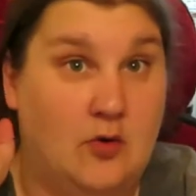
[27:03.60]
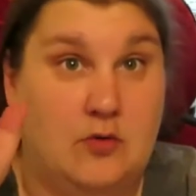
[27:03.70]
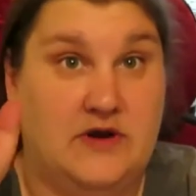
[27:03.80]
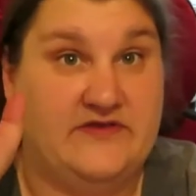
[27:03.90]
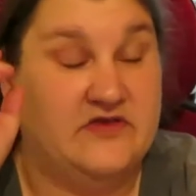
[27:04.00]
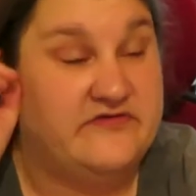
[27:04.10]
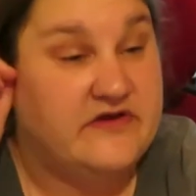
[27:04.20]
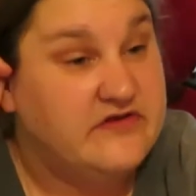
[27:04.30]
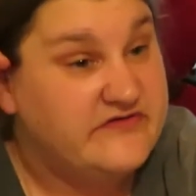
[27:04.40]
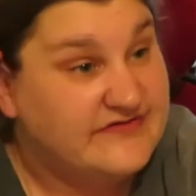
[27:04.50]
Oh, you,
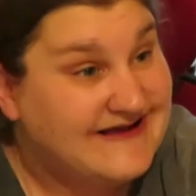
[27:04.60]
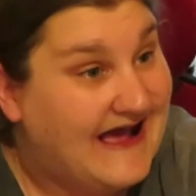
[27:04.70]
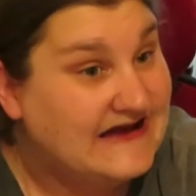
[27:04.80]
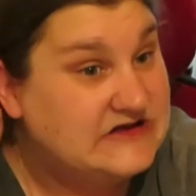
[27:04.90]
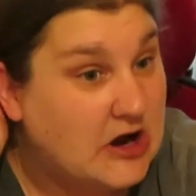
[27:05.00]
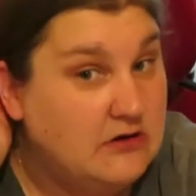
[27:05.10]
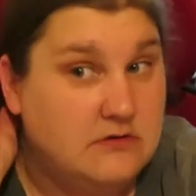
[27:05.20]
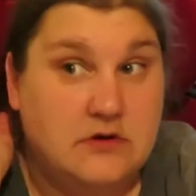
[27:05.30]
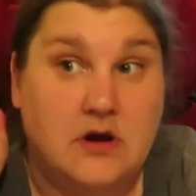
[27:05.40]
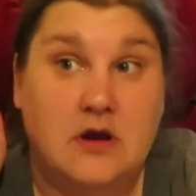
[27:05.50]
you just, I
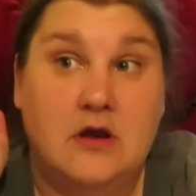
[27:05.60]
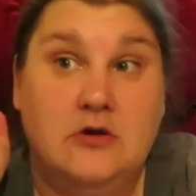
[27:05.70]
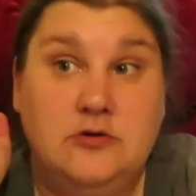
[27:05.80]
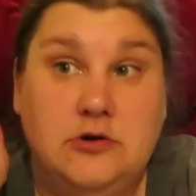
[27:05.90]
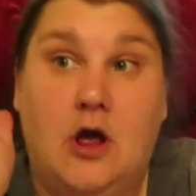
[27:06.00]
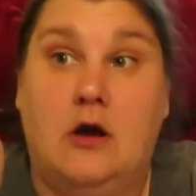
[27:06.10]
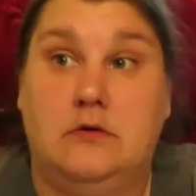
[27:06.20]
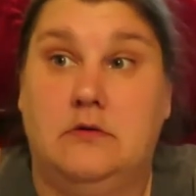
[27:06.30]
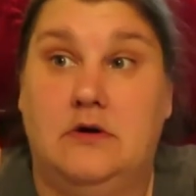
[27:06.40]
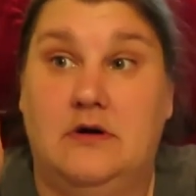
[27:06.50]
don't
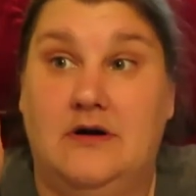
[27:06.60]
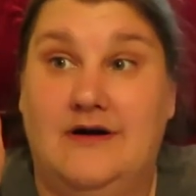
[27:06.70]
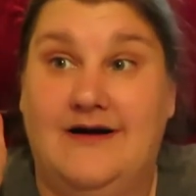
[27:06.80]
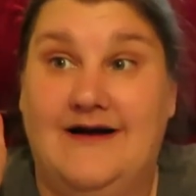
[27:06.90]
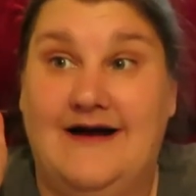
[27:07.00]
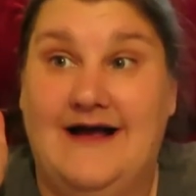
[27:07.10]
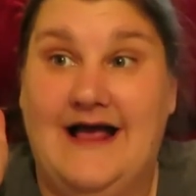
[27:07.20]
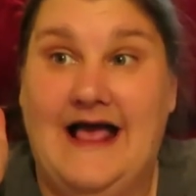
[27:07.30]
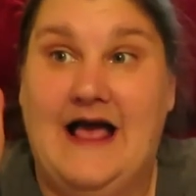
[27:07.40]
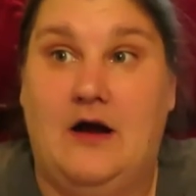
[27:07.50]
know
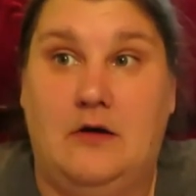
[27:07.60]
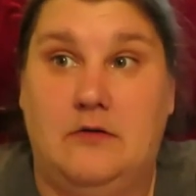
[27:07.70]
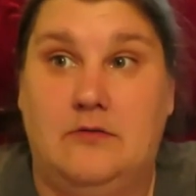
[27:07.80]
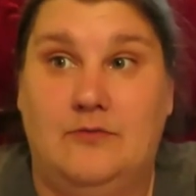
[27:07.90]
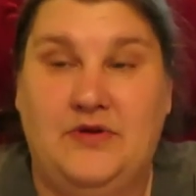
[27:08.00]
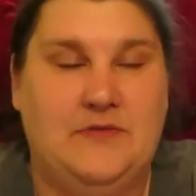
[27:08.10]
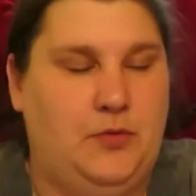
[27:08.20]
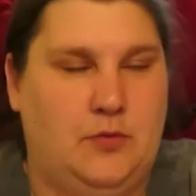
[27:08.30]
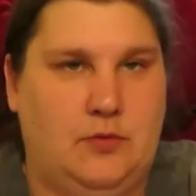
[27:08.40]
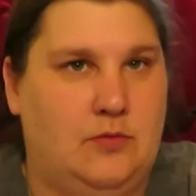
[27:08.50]
how
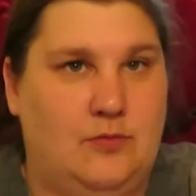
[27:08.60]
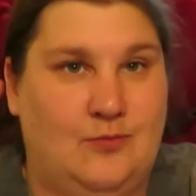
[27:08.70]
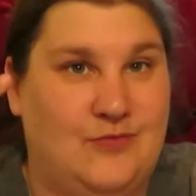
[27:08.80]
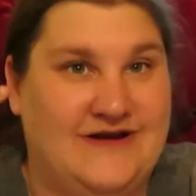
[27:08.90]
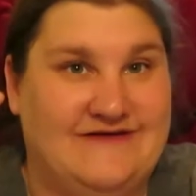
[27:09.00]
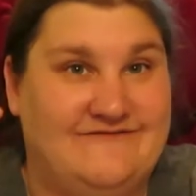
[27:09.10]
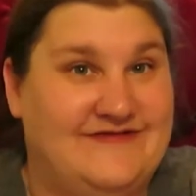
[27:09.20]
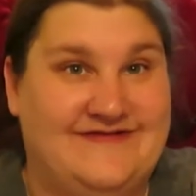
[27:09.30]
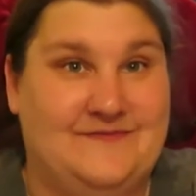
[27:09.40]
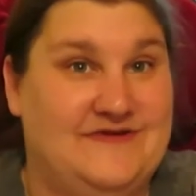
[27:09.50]
people with
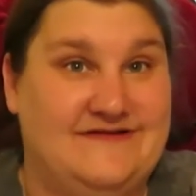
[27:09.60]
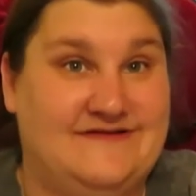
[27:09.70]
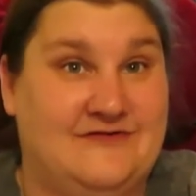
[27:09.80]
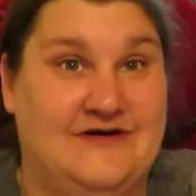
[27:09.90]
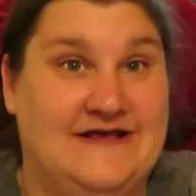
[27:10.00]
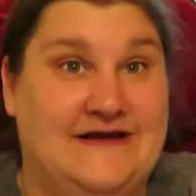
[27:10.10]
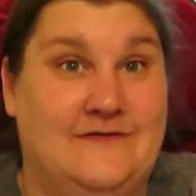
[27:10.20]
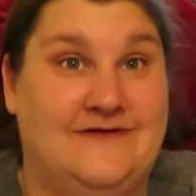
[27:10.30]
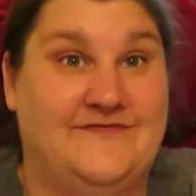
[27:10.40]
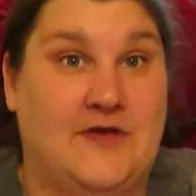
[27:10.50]
disabilities chronic
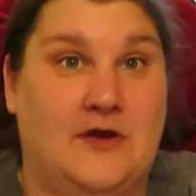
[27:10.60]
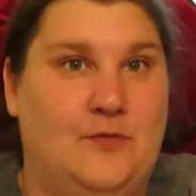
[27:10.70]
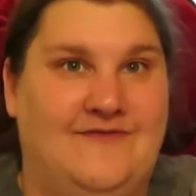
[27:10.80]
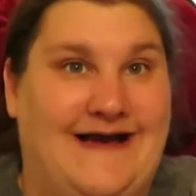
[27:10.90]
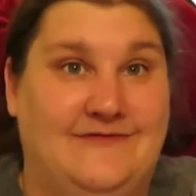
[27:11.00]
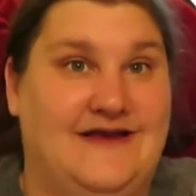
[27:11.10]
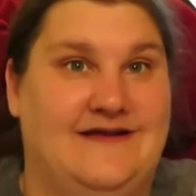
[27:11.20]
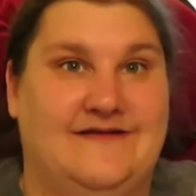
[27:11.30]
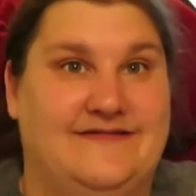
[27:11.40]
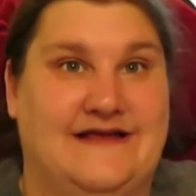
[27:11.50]
illness cope without
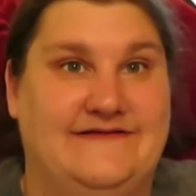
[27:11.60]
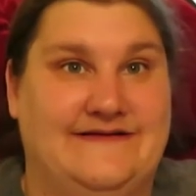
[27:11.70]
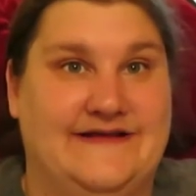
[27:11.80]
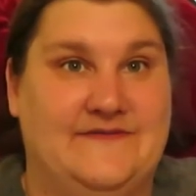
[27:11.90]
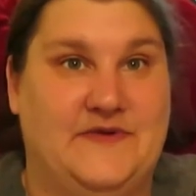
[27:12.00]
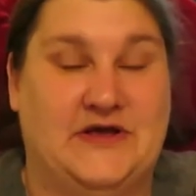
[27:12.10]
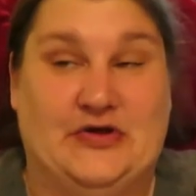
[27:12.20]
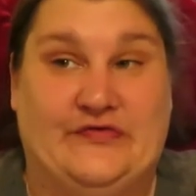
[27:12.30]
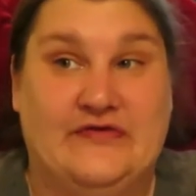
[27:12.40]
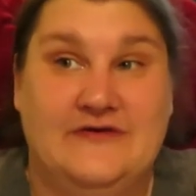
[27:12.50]
taking an extension lead
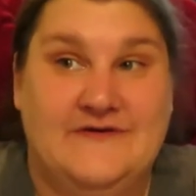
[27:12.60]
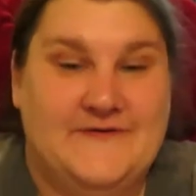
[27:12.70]
because